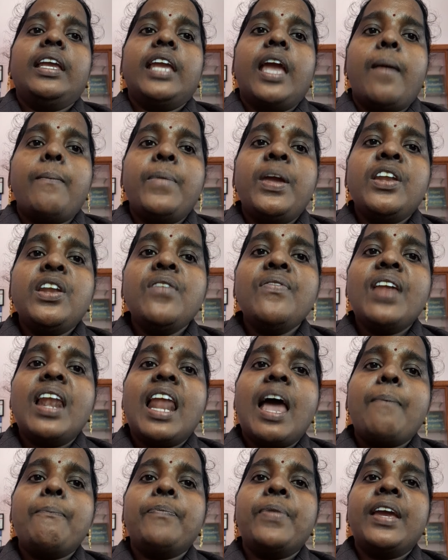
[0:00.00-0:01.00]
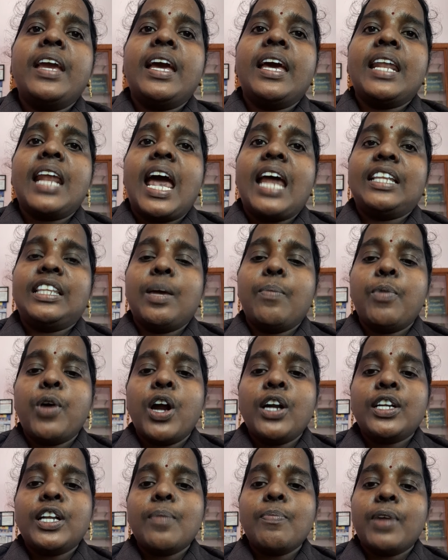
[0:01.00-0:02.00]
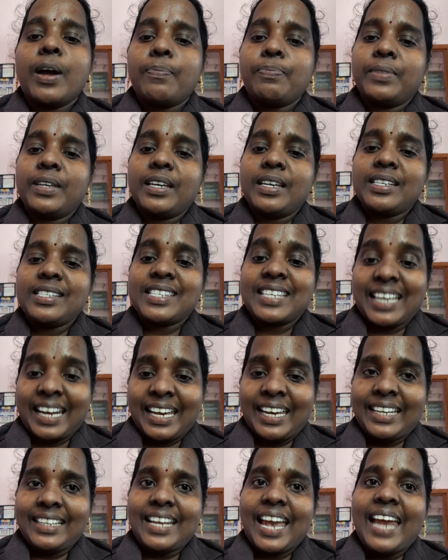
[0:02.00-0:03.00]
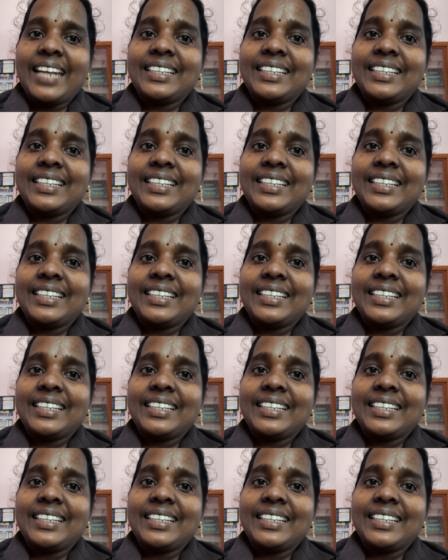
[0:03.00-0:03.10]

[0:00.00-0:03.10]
A menu will appear at the bottom of the screen.